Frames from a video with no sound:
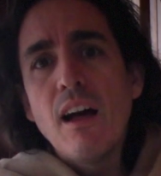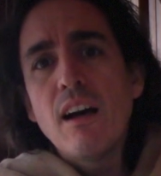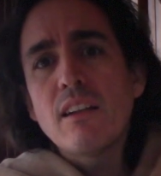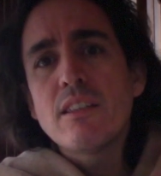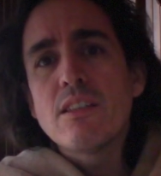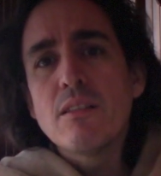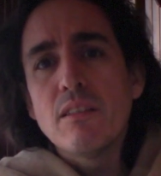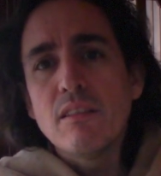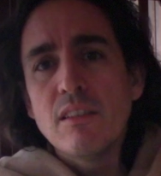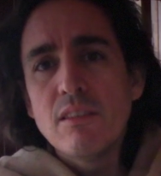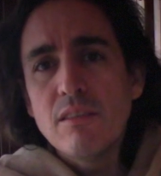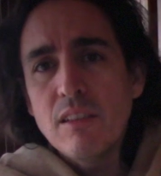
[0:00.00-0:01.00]

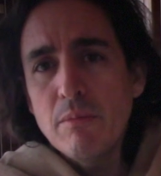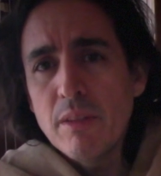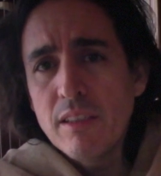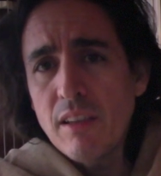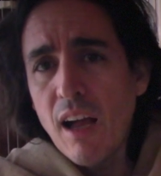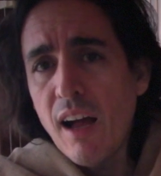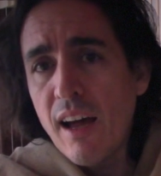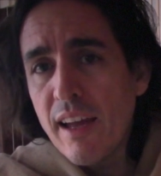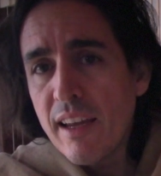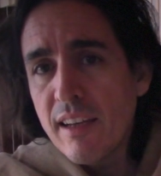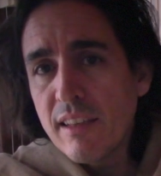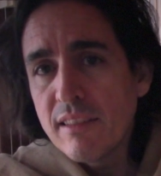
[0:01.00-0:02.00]
Aksha literally means
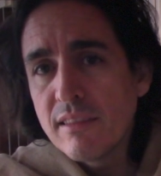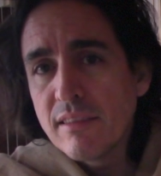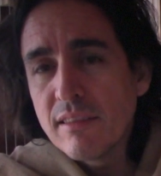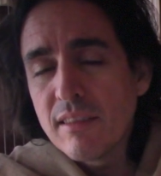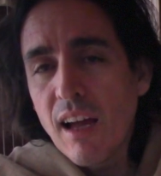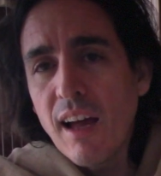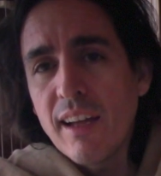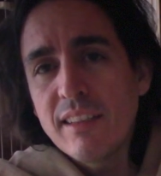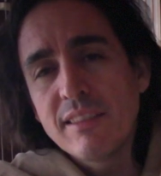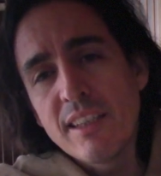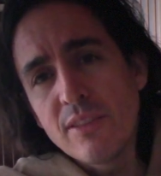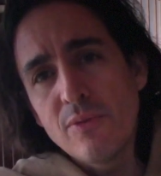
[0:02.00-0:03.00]
eye. Eye
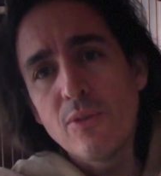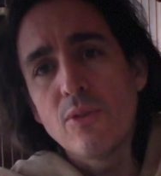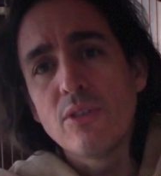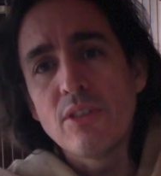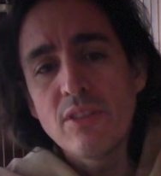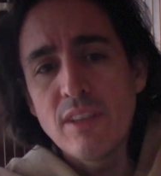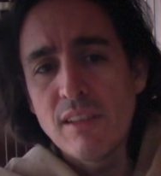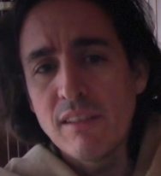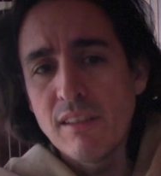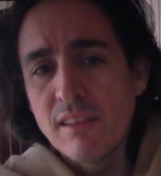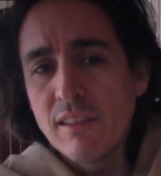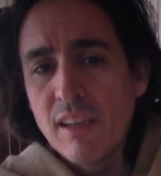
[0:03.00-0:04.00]
stands for all your
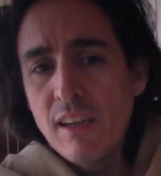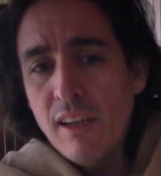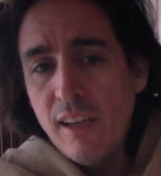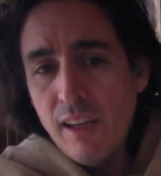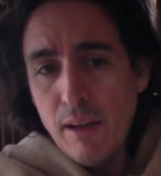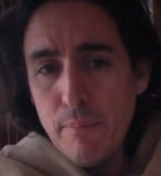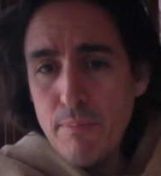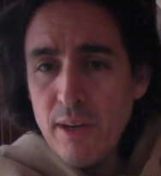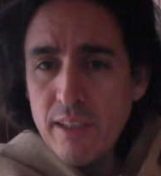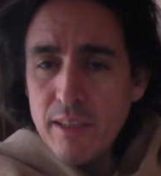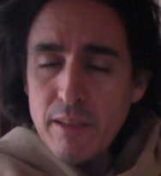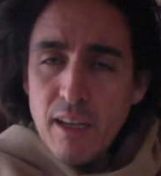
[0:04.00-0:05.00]
senses. And
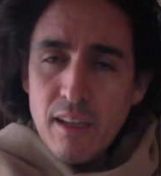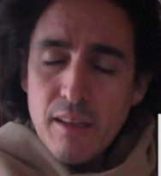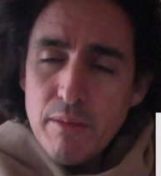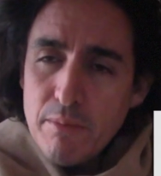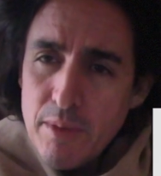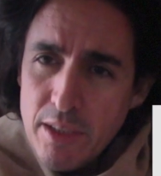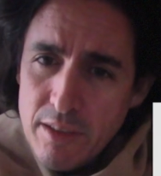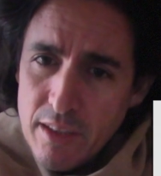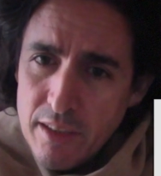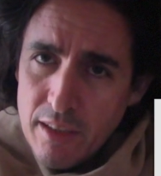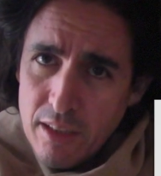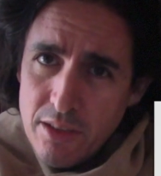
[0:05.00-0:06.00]
prati means
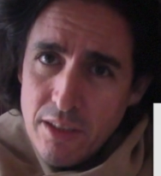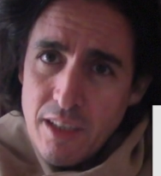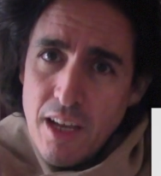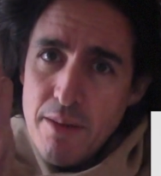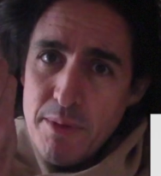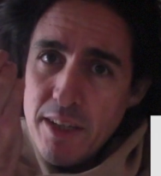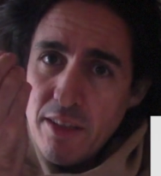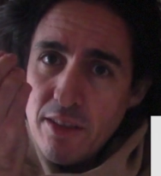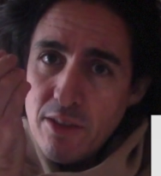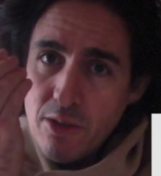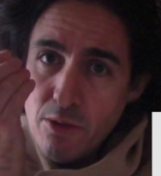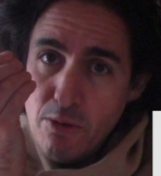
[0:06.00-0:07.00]
it's actually coming
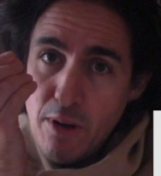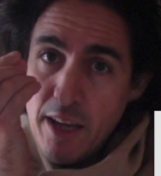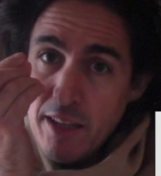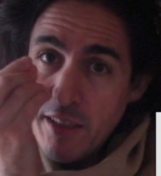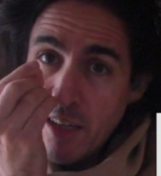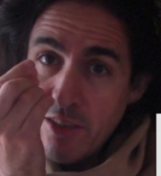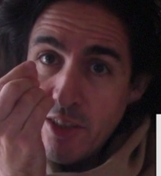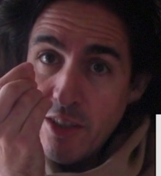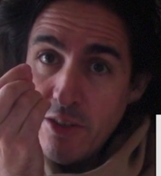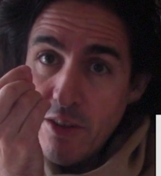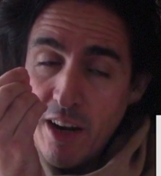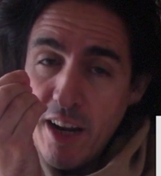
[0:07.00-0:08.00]
to and
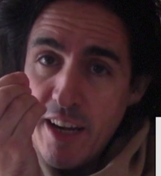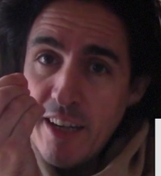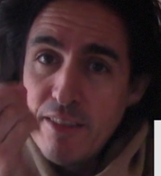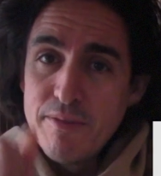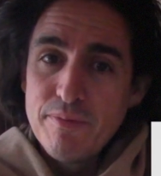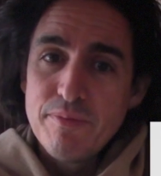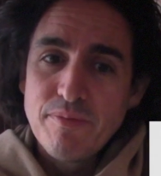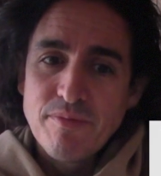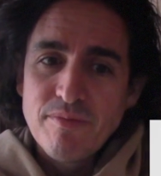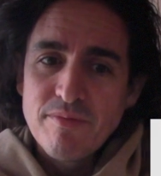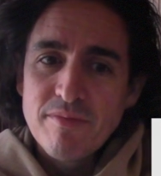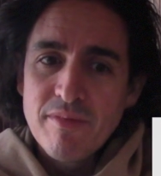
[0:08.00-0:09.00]
touching your eye.
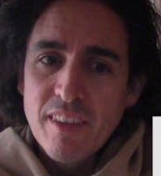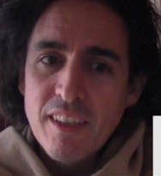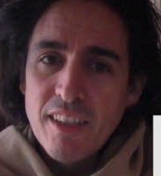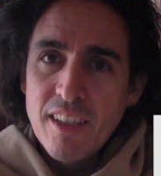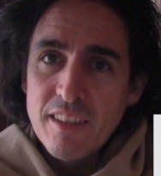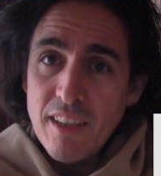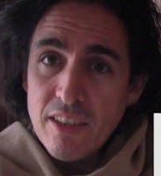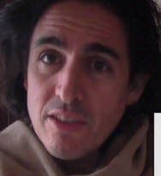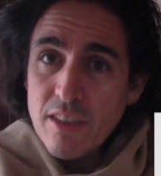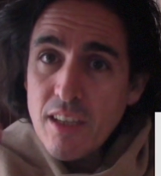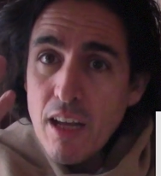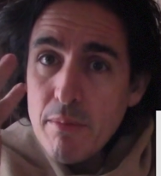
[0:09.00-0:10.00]
It's
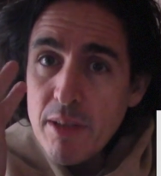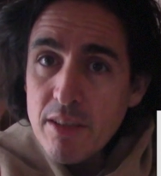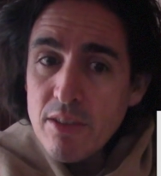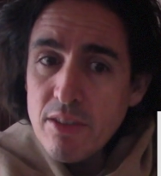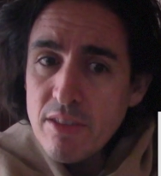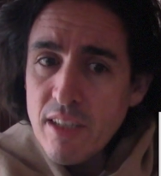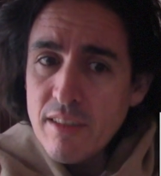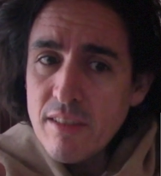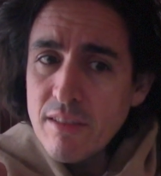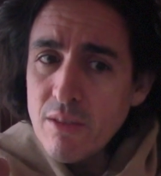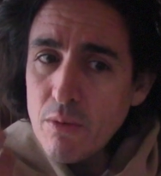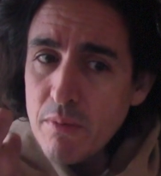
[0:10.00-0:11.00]
actually coming to your
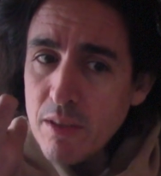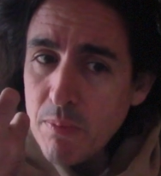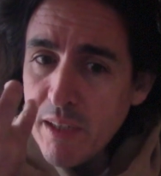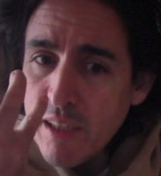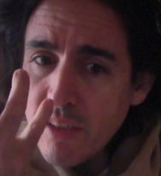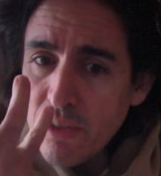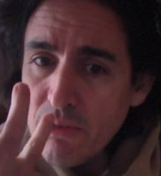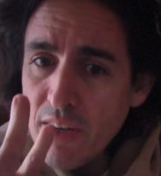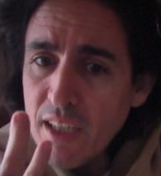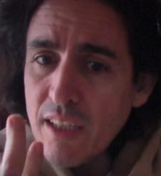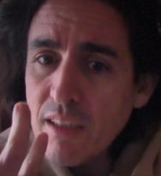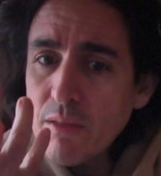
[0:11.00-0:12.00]
senses. So it means by a
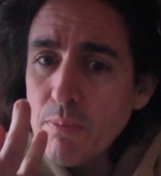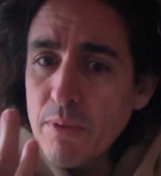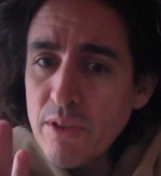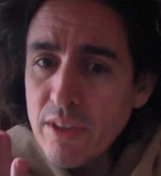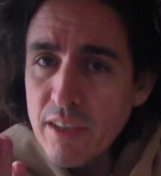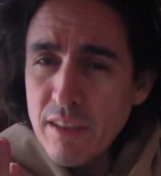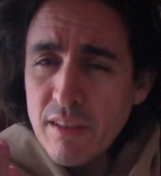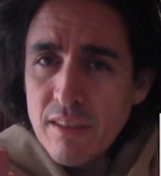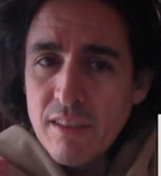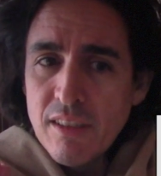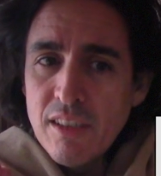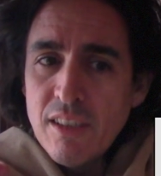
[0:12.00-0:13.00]
direct experience,
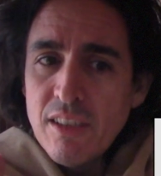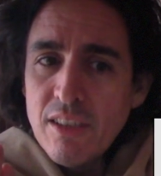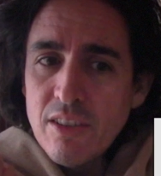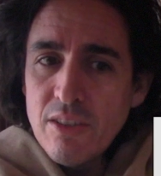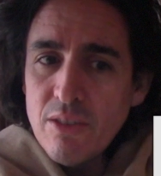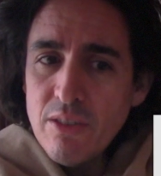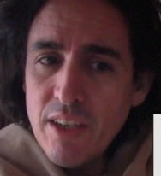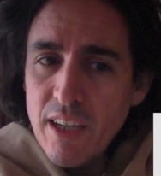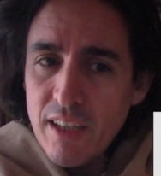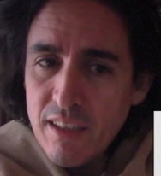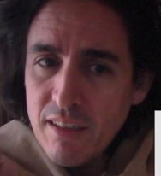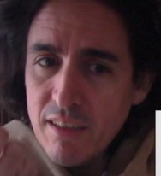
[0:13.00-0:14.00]
you
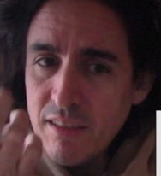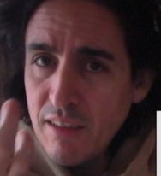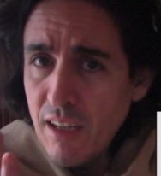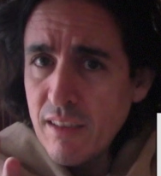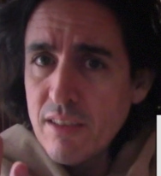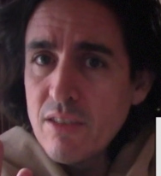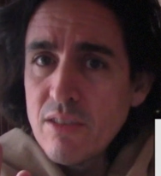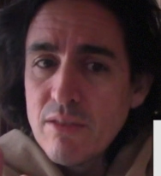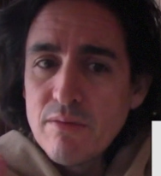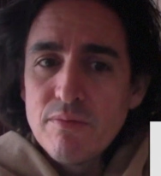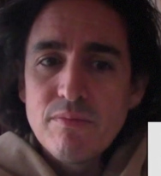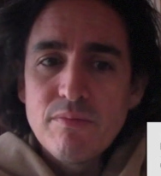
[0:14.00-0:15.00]
get knowledge.